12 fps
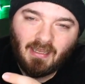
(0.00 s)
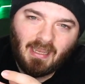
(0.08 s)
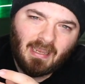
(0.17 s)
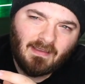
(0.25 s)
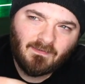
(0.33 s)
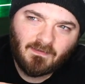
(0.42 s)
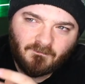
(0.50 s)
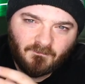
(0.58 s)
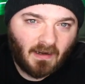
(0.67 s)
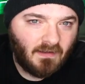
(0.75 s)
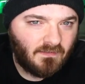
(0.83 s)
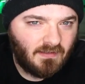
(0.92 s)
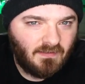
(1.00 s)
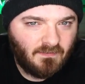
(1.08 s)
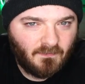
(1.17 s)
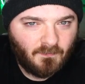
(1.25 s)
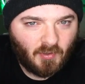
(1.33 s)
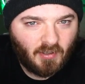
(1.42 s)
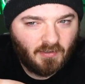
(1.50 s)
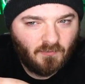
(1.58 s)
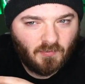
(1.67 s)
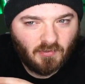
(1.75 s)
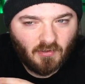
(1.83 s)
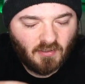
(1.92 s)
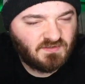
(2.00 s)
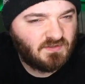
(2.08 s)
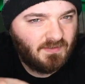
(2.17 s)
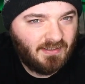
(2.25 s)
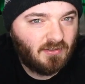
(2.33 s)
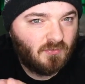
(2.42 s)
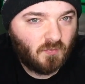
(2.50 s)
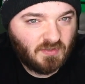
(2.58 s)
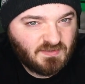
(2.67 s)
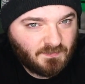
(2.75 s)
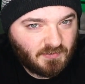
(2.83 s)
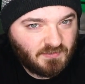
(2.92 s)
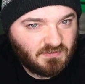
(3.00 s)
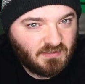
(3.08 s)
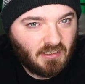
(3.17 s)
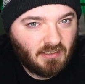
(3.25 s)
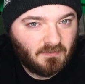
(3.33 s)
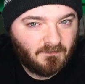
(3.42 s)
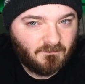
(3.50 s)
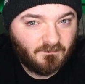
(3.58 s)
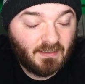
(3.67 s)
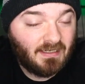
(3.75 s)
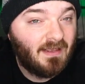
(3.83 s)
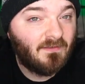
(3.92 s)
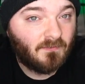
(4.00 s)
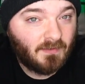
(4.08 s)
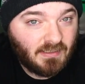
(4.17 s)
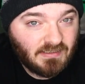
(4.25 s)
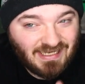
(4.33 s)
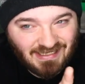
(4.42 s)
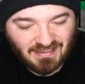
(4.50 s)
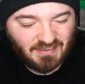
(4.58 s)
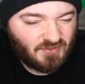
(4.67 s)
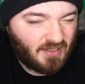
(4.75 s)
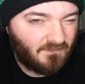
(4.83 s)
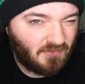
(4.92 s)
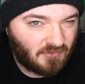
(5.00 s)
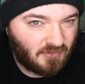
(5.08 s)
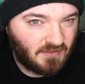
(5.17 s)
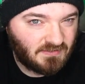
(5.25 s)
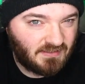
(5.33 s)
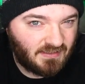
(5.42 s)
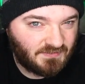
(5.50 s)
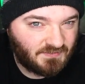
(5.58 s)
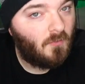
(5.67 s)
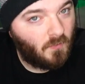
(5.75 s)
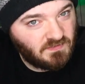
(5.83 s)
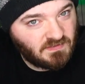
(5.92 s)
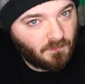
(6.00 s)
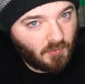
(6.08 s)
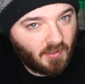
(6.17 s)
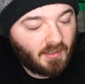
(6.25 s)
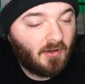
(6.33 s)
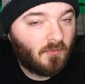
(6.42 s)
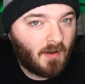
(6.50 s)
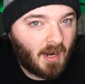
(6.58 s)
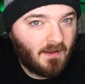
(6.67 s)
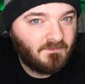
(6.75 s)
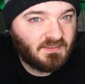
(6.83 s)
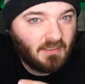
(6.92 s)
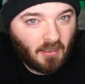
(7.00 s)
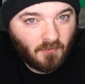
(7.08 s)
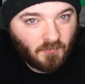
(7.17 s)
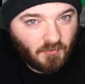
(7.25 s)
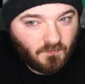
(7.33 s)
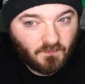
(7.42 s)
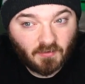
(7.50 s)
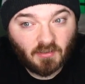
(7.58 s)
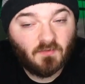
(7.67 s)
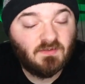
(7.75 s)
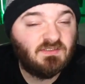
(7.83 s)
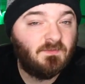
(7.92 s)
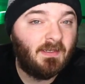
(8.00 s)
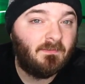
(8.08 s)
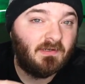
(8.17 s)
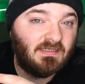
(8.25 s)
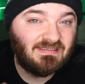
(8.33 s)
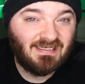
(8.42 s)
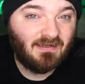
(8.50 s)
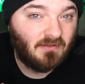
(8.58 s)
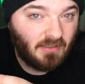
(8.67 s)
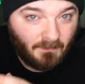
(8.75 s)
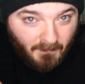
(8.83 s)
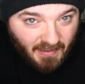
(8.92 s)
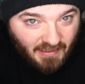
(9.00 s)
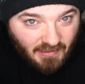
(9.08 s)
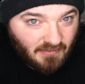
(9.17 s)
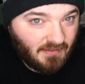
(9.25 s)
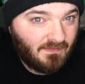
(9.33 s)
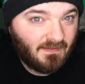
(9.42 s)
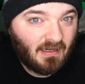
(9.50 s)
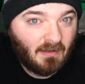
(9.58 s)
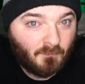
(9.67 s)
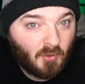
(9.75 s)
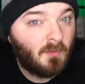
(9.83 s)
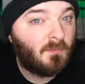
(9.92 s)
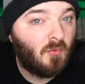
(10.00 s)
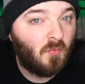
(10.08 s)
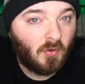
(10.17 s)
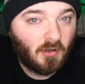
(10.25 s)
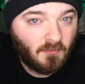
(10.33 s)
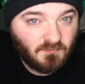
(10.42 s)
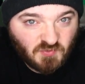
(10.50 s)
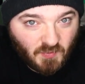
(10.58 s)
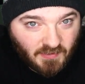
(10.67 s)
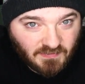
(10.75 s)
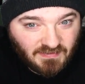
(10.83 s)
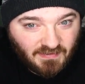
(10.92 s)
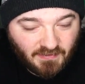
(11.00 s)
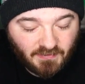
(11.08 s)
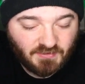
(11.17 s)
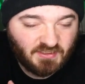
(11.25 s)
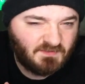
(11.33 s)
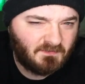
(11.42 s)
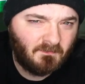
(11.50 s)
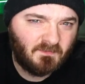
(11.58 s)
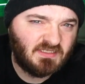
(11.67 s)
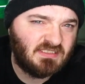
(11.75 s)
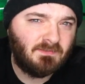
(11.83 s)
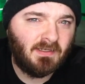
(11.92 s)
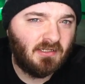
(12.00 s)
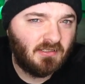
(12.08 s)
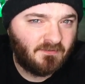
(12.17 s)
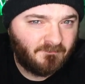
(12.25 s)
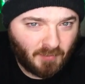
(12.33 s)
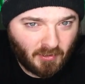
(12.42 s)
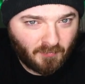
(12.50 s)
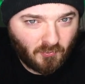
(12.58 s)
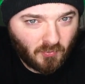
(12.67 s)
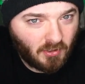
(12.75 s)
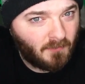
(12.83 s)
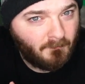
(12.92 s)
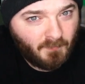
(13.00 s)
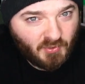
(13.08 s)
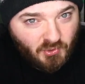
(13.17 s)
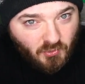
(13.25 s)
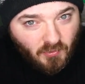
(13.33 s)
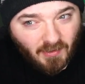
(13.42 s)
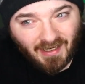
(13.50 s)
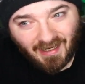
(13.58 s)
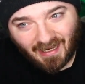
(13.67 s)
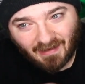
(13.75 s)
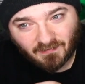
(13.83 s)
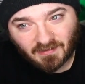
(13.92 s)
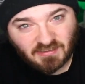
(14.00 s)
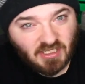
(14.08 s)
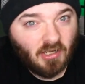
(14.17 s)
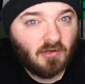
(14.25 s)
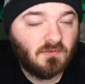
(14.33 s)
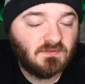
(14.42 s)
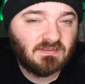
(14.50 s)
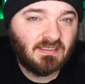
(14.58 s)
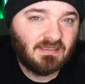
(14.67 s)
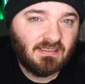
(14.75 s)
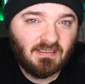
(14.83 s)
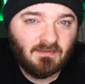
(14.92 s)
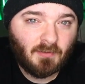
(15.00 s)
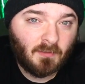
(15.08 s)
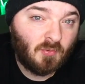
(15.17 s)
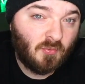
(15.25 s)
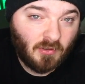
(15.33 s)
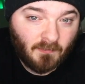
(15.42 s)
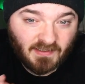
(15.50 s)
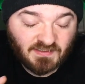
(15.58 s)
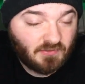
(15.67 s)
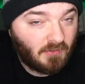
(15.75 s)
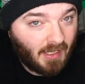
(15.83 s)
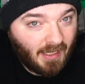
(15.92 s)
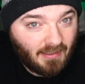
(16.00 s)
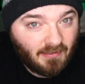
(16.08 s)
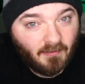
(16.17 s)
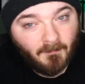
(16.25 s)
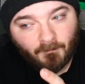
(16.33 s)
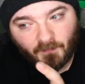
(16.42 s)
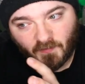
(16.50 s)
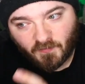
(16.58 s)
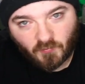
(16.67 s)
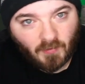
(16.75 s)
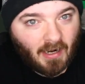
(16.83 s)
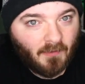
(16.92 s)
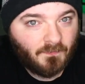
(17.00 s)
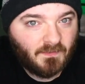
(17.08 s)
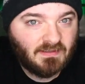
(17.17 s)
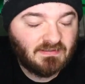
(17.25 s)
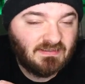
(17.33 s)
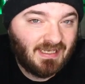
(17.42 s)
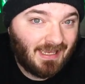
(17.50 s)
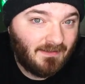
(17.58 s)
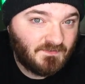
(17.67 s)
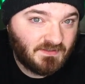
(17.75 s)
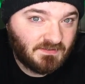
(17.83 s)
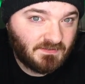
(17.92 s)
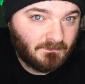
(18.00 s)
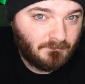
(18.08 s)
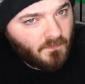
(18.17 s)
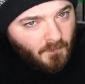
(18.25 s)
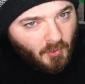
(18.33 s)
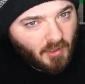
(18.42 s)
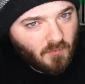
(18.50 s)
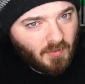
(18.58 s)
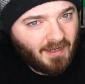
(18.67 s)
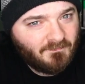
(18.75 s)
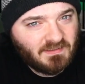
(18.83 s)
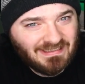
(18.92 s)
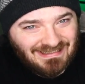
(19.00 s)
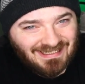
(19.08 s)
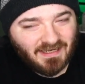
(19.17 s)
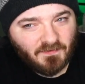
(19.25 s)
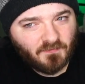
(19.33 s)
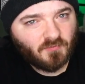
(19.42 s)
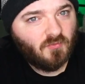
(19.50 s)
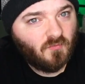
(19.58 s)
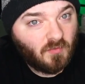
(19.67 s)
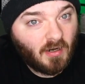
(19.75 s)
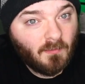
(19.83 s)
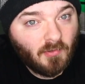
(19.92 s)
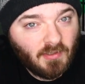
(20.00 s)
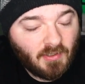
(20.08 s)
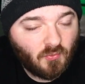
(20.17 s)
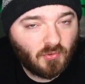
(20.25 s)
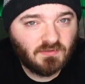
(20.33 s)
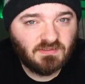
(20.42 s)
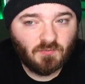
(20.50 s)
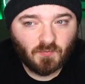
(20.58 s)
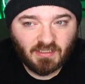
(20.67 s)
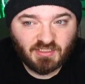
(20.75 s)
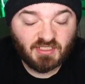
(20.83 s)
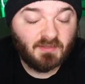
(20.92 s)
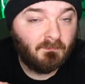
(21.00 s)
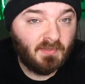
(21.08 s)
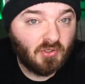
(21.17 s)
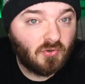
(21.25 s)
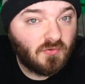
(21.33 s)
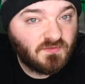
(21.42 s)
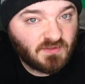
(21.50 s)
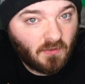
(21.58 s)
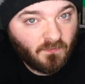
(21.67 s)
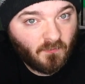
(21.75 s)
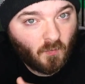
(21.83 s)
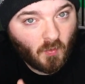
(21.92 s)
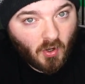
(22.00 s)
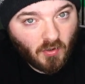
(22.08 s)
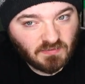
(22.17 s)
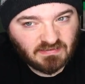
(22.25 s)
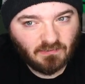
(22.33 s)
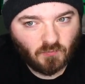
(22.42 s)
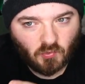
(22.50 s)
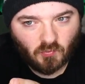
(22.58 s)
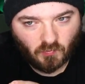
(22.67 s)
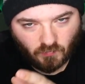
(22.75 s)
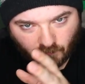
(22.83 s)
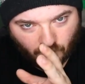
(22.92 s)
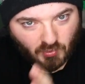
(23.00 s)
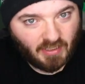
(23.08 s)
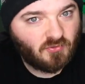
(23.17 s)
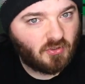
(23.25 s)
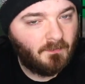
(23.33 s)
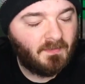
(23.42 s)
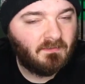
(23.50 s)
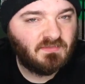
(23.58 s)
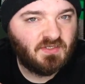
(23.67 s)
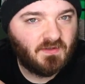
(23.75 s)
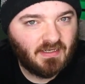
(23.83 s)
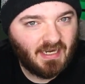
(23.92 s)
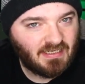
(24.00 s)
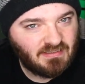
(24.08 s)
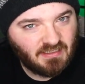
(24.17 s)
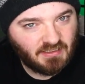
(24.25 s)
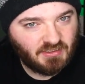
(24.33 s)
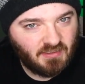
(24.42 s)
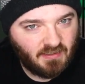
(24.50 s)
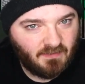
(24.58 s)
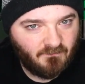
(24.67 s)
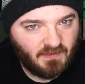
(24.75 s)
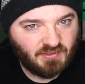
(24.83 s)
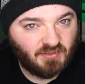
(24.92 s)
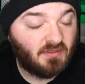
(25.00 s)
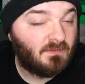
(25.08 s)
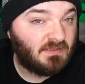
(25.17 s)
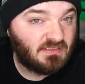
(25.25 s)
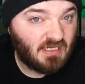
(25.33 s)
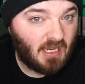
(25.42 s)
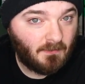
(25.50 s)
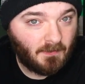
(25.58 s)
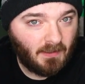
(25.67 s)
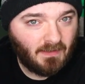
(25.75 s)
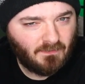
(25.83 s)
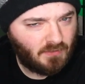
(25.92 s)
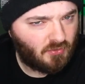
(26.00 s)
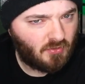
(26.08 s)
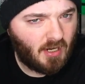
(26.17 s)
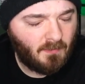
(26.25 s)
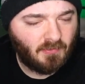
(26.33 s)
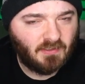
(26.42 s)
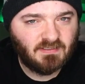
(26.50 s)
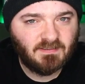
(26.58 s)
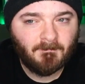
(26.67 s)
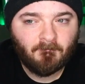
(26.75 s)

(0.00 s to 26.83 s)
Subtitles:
And then finally, the party will also hear whispers of the Netherese as they travel across the desert. Once the party arrives at Haroon, they're going to be able to tell immediately that a purple worm dwells here, just from the smell of purple worm poo and the tunnels that the purple worm has created throughout this cave system. The party will have to dig through rubble in order to reach the murals on the walls that will breadcrumb them to the next section of the adventure, the Mastaba and the necropolis.